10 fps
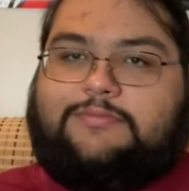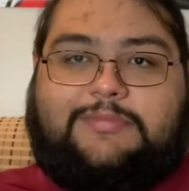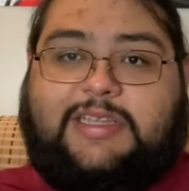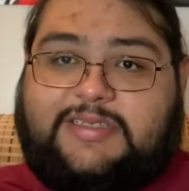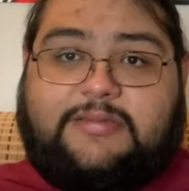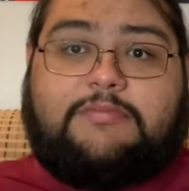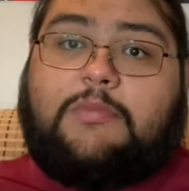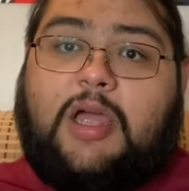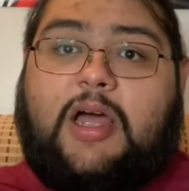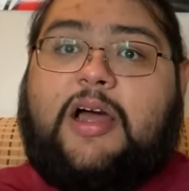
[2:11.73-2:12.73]
this
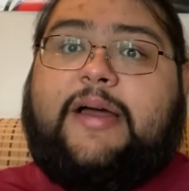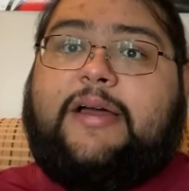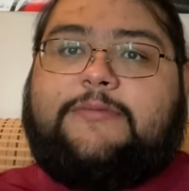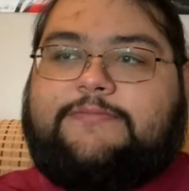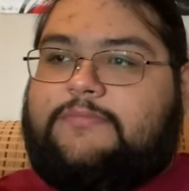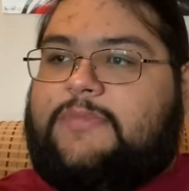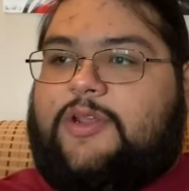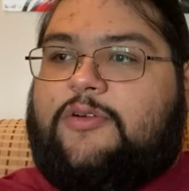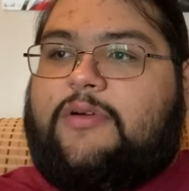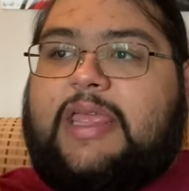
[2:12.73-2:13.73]
you
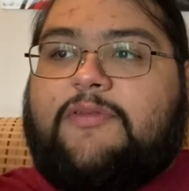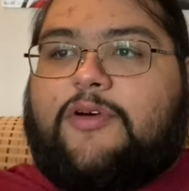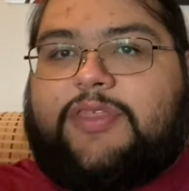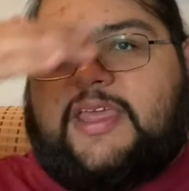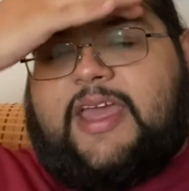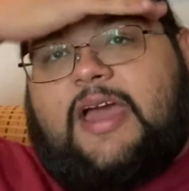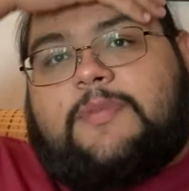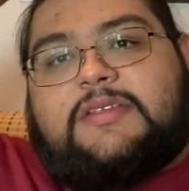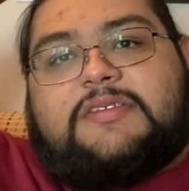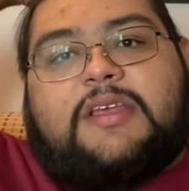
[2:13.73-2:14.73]
know, evil thing
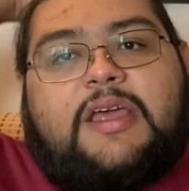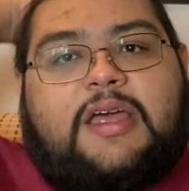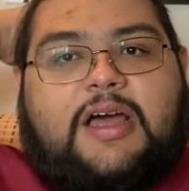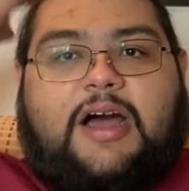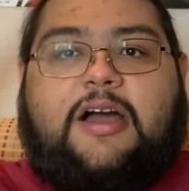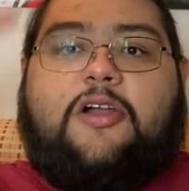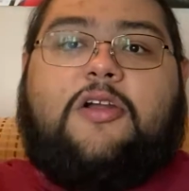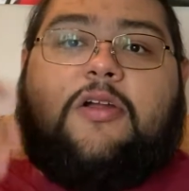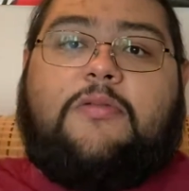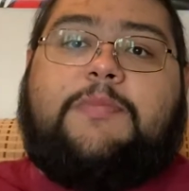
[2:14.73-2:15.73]
happens.
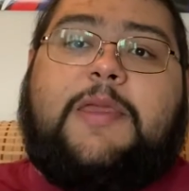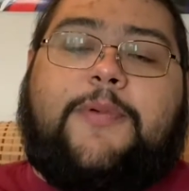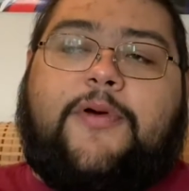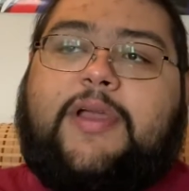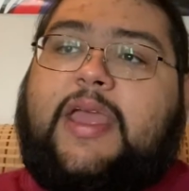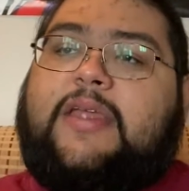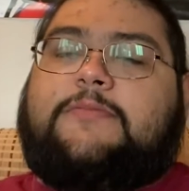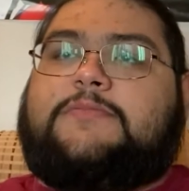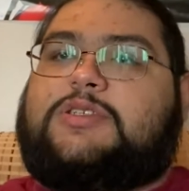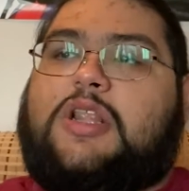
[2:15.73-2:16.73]
Her people
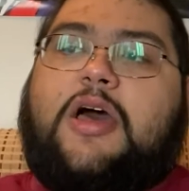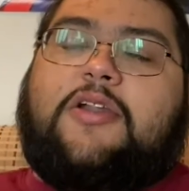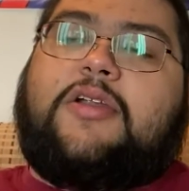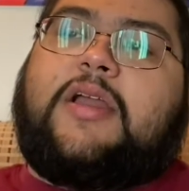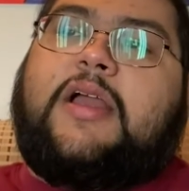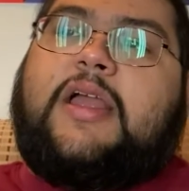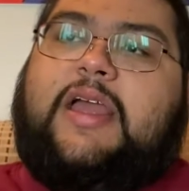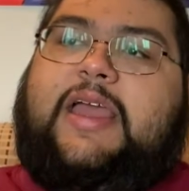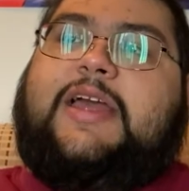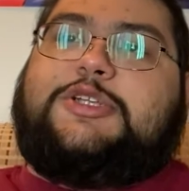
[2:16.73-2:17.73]
get slaughtered,
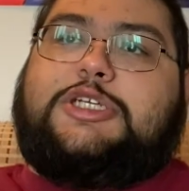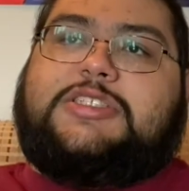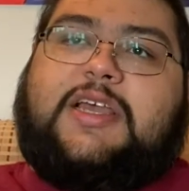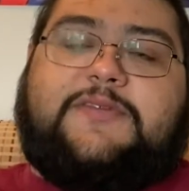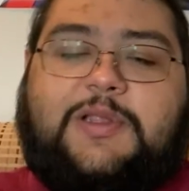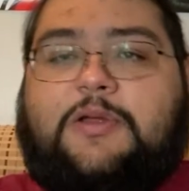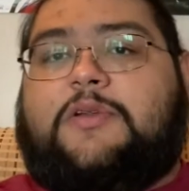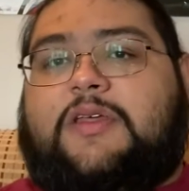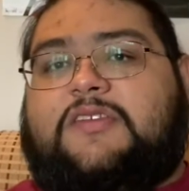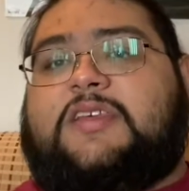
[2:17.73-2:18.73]
and she's left
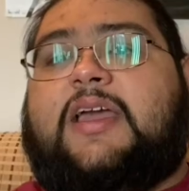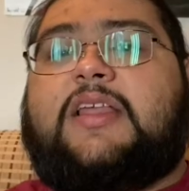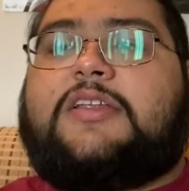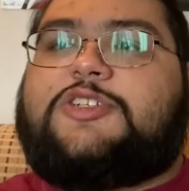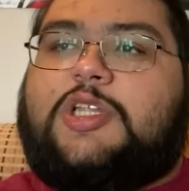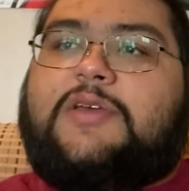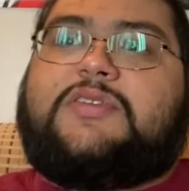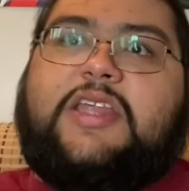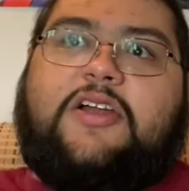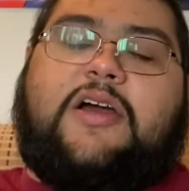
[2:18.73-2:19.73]
alone on this island. She
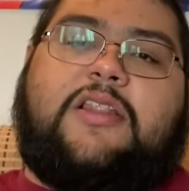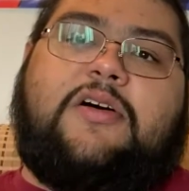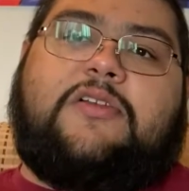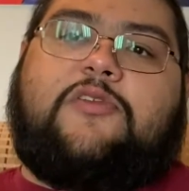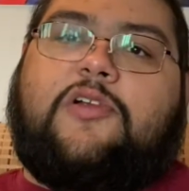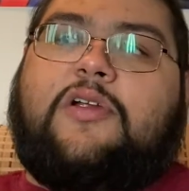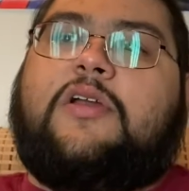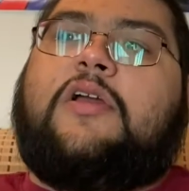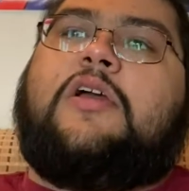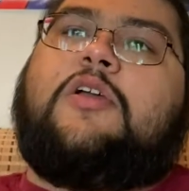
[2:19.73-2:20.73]
lives there alone
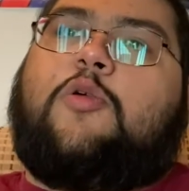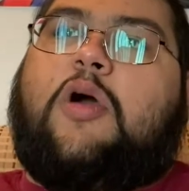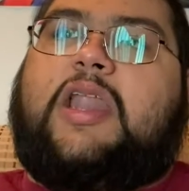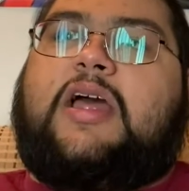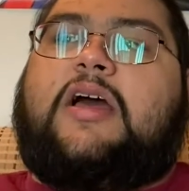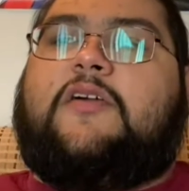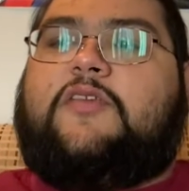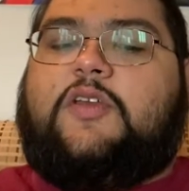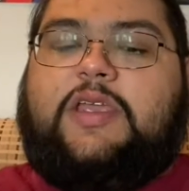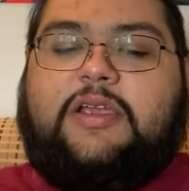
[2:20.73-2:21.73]
for quite a
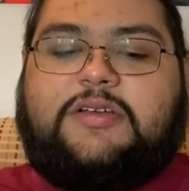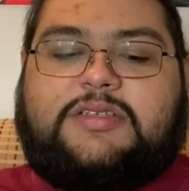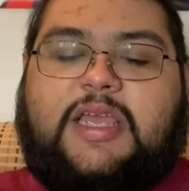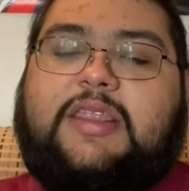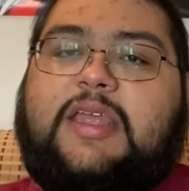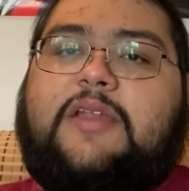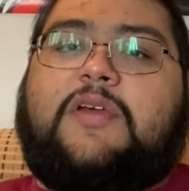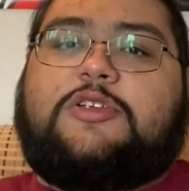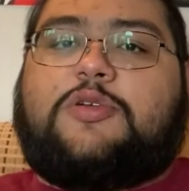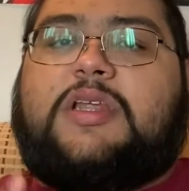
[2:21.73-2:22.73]
few years, and then
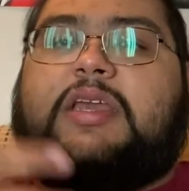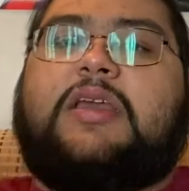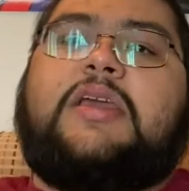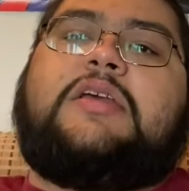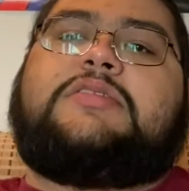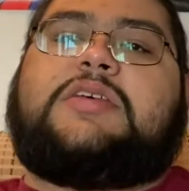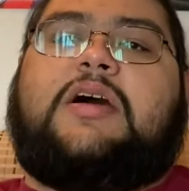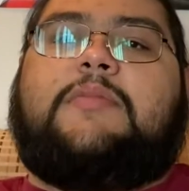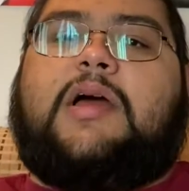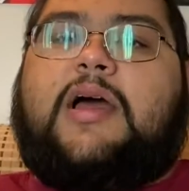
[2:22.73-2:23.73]
eventually
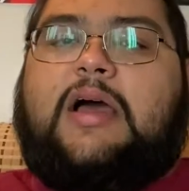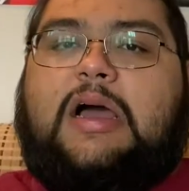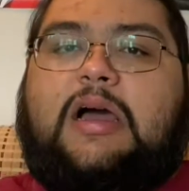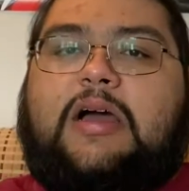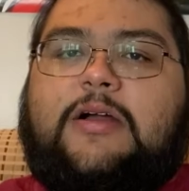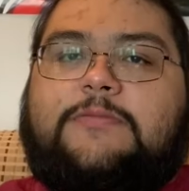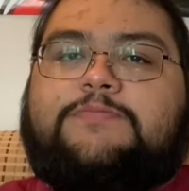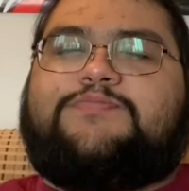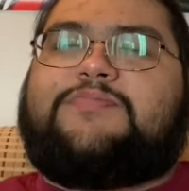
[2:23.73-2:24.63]
some